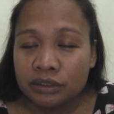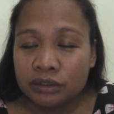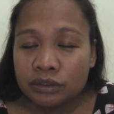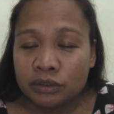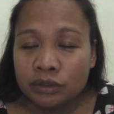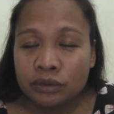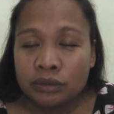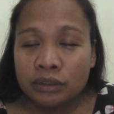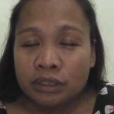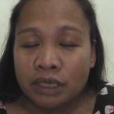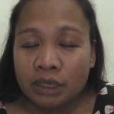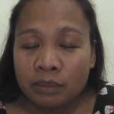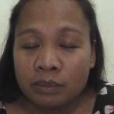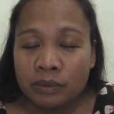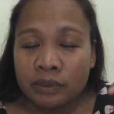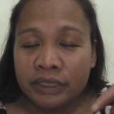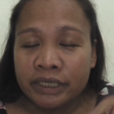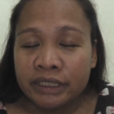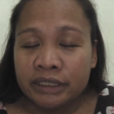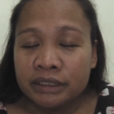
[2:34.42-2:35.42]
don't
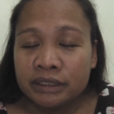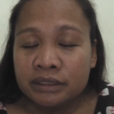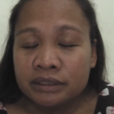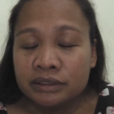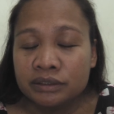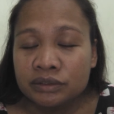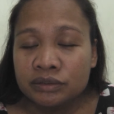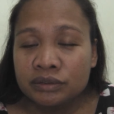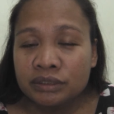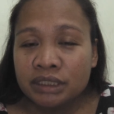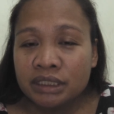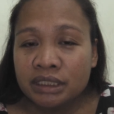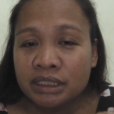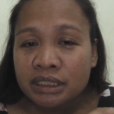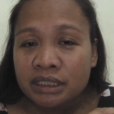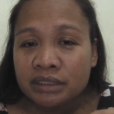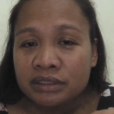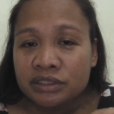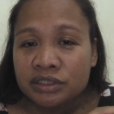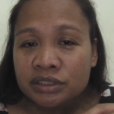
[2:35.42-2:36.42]
avoid
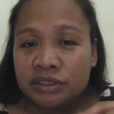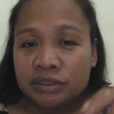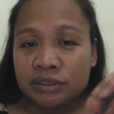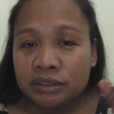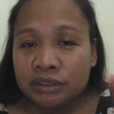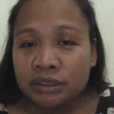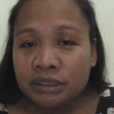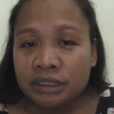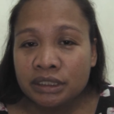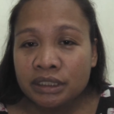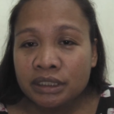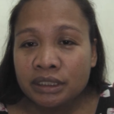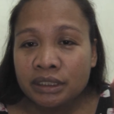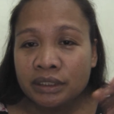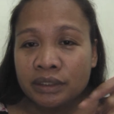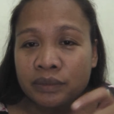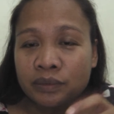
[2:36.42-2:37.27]
drinking ginger tea